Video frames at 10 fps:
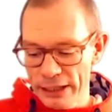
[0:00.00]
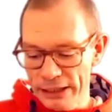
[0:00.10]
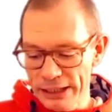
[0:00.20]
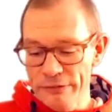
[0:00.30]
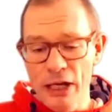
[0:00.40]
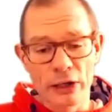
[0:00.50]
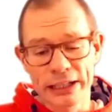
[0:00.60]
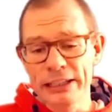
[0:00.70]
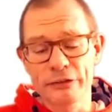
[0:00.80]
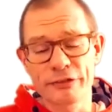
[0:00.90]
even our
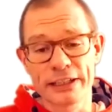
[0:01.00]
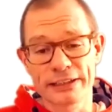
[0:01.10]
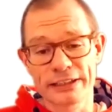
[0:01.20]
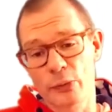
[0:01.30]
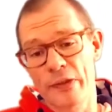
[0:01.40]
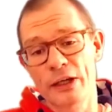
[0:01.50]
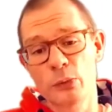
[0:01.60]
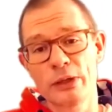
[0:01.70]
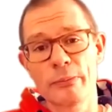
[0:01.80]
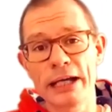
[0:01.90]
interfaces that
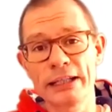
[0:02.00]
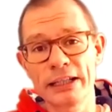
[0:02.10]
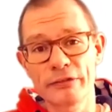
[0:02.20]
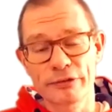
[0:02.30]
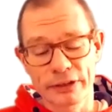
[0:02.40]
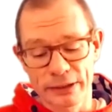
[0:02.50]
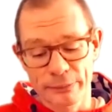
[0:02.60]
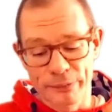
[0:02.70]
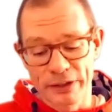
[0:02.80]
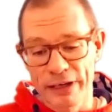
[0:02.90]
we might have
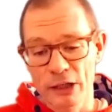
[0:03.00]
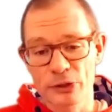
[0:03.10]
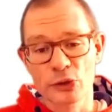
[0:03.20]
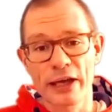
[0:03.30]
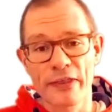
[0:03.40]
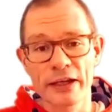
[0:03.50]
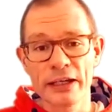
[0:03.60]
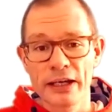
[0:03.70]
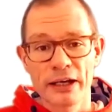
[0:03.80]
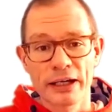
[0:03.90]
developed together,
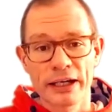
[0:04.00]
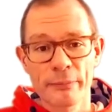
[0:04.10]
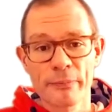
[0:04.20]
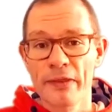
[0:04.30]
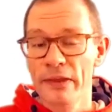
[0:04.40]
the